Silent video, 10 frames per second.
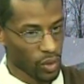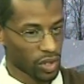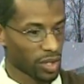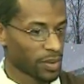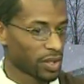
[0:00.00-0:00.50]

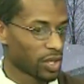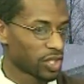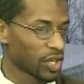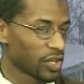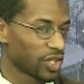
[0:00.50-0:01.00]
or some of the
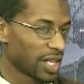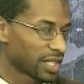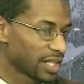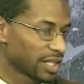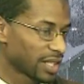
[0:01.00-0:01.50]
concerned
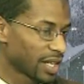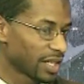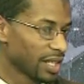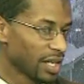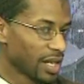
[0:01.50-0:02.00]
citizens
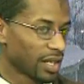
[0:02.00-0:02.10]
that